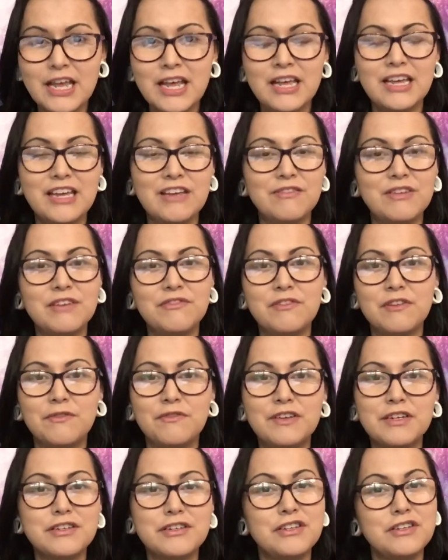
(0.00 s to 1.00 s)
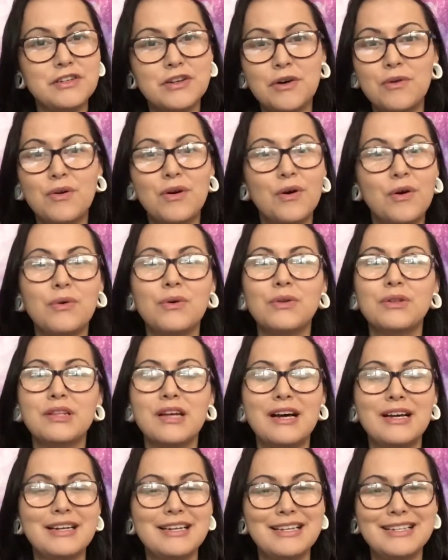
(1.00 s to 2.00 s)
Even if you feel you know a whole
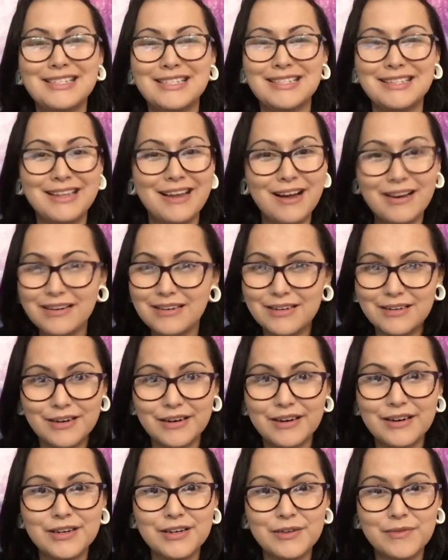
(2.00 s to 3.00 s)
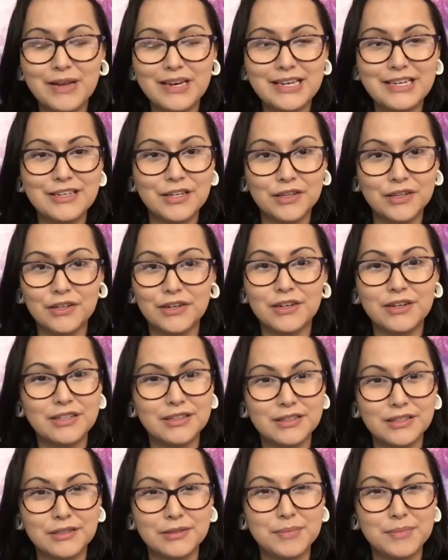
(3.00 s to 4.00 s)
lot, it's not going to hurt you any to learn a
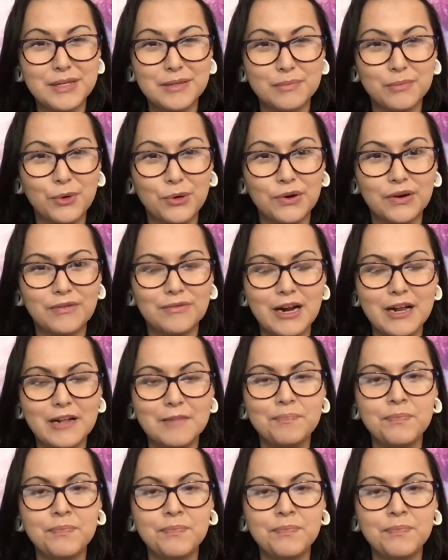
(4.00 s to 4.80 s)
little bit more, right?